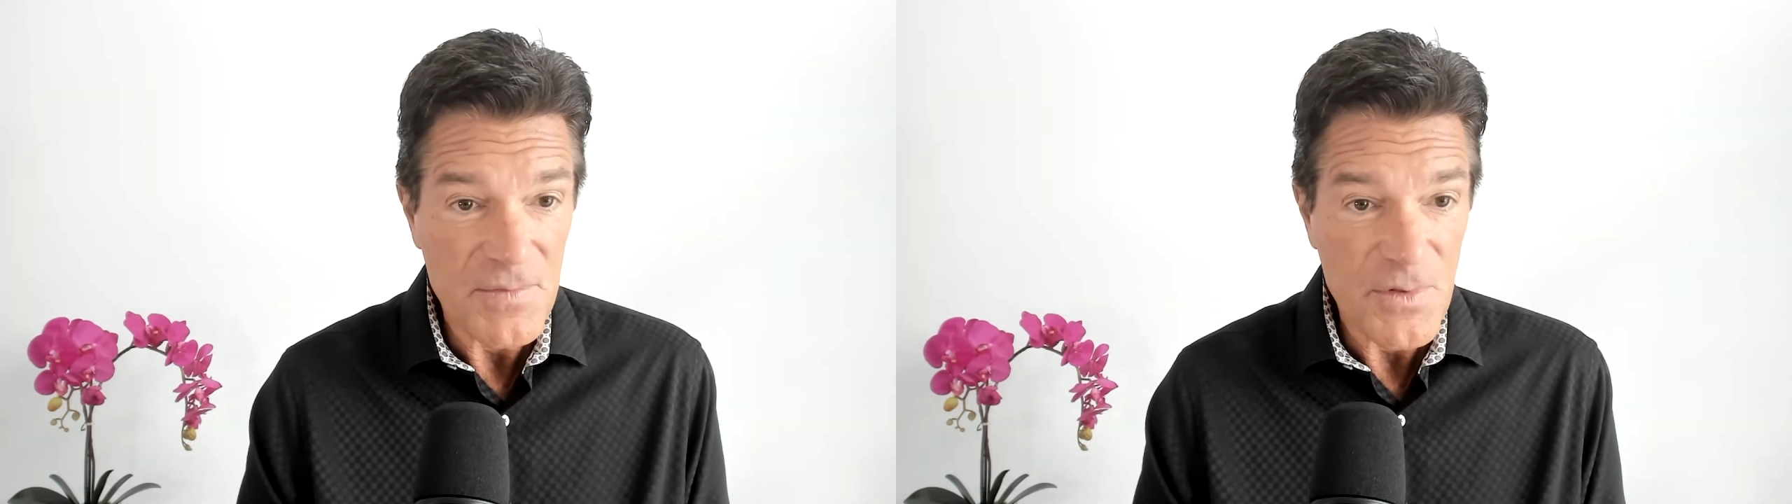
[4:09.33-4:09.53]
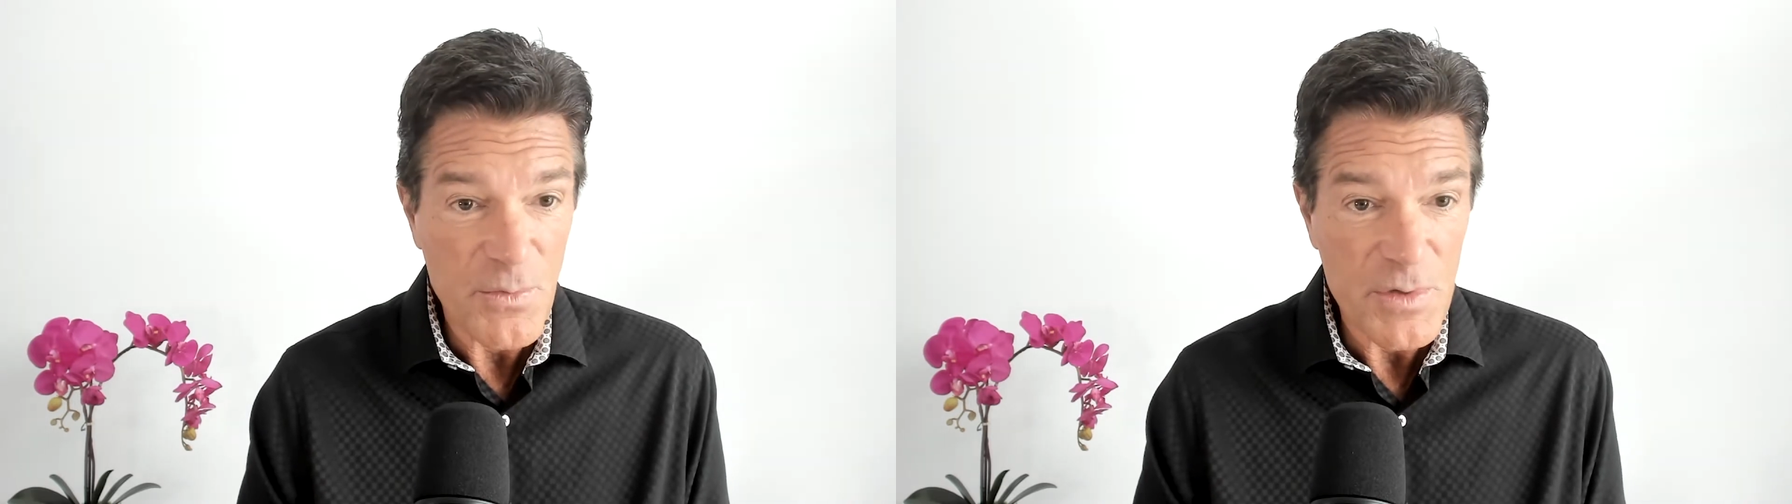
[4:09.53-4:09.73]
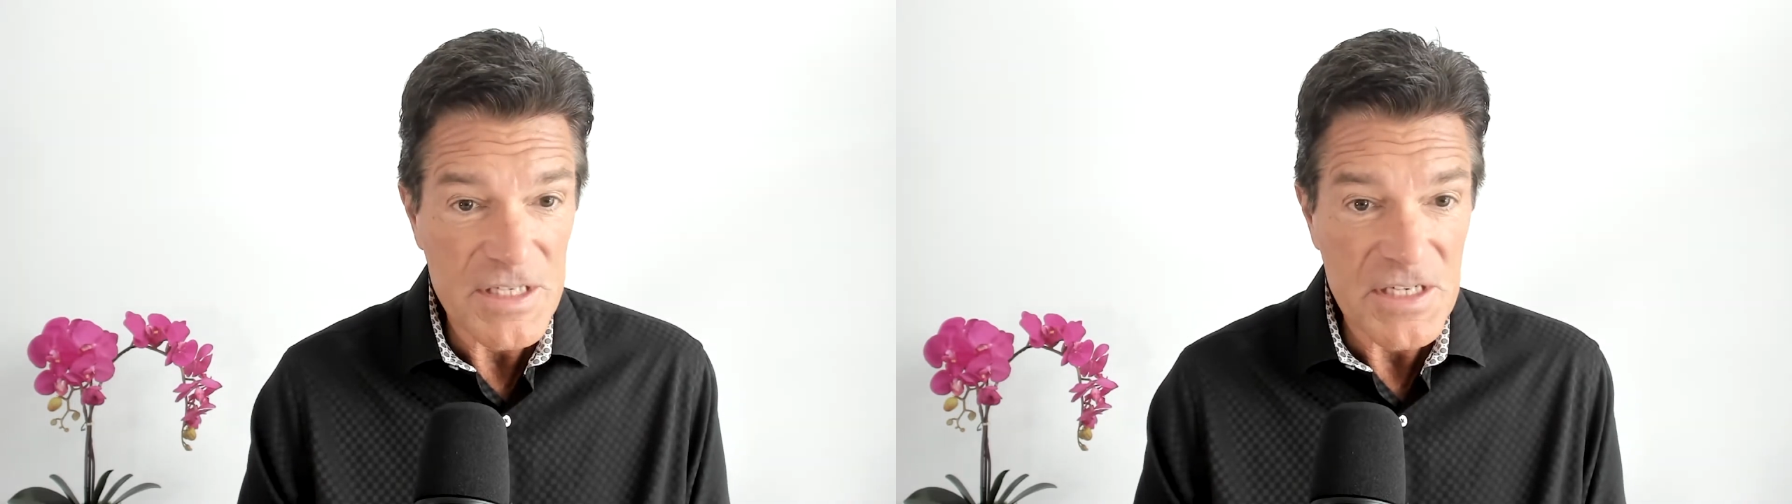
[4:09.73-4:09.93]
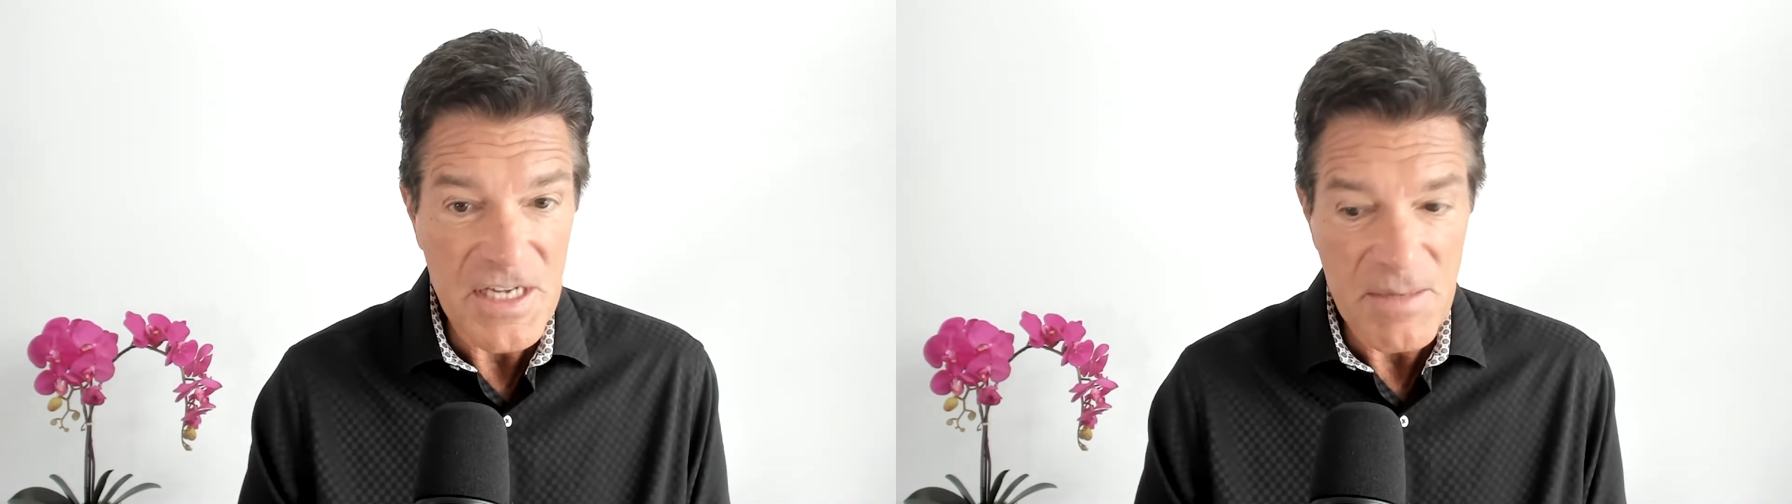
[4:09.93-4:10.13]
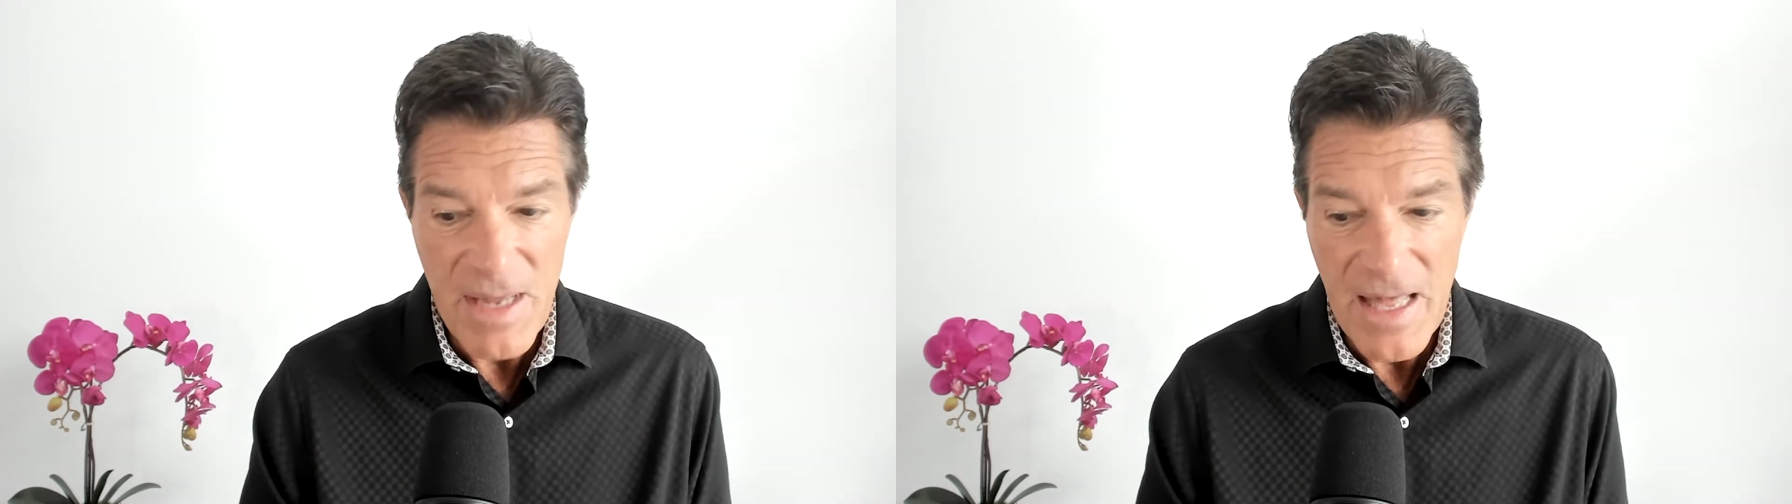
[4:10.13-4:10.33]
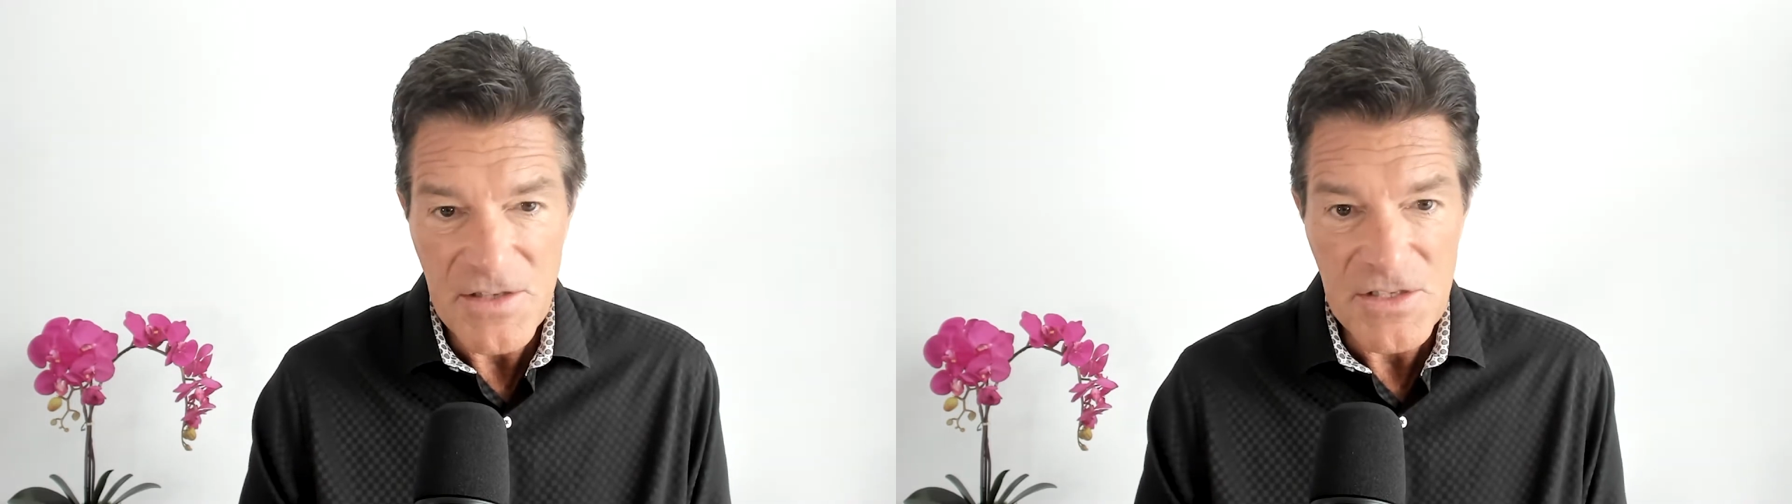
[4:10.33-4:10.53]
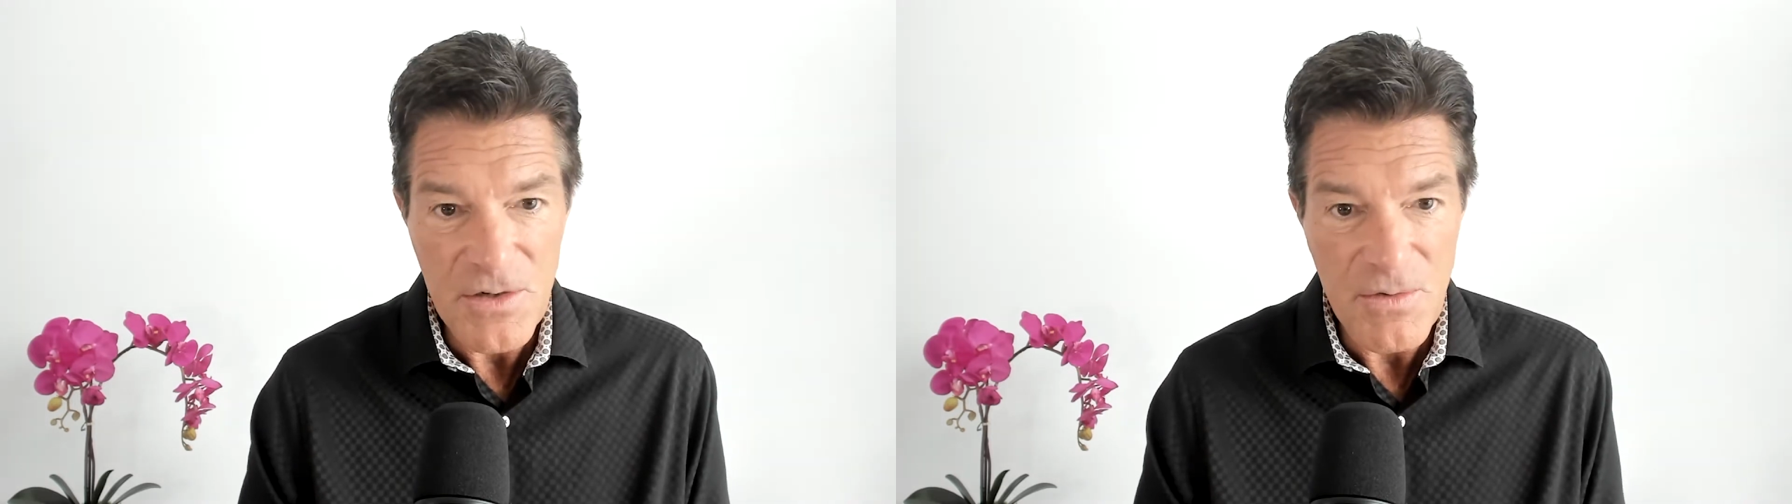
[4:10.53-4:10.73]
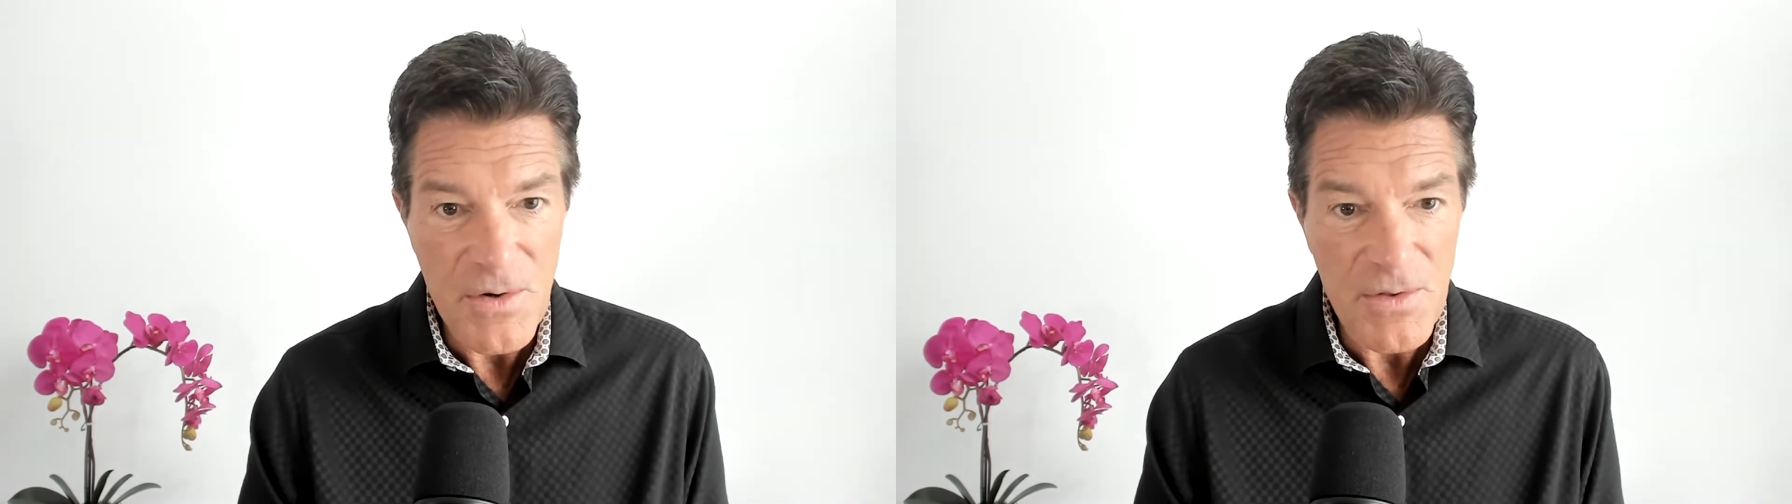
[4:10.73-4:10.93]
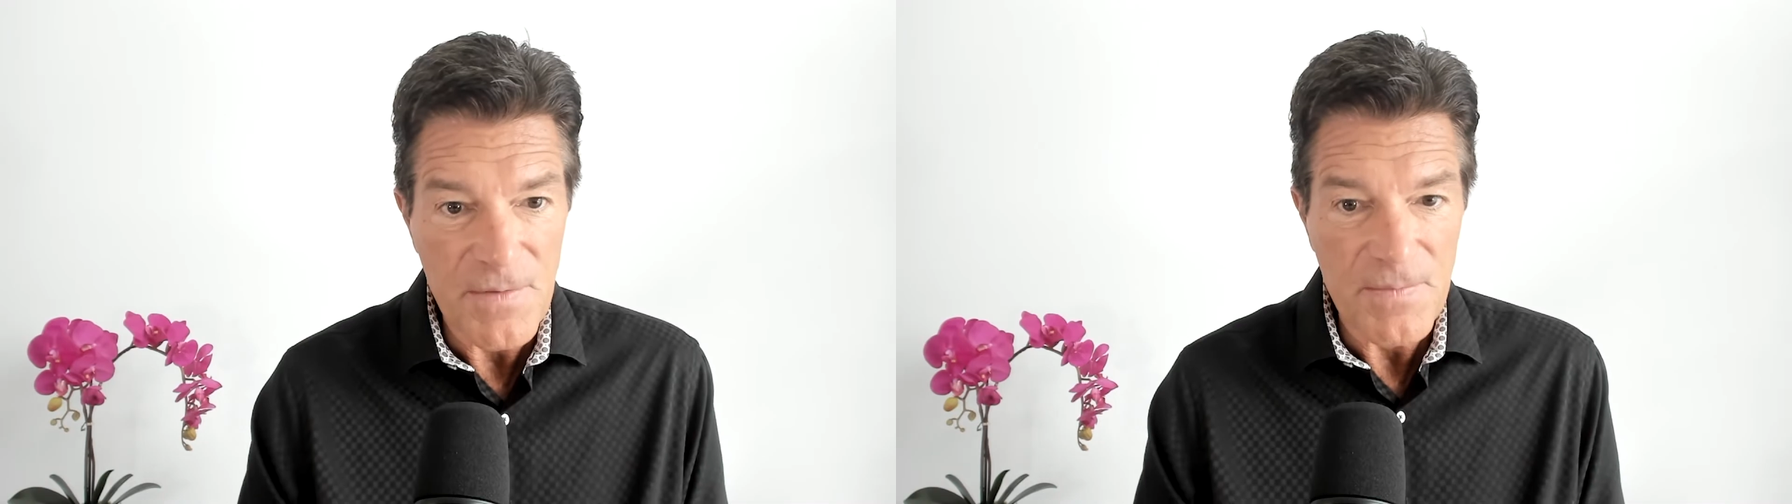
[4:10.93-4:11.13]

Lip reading: three distinct paths to growth.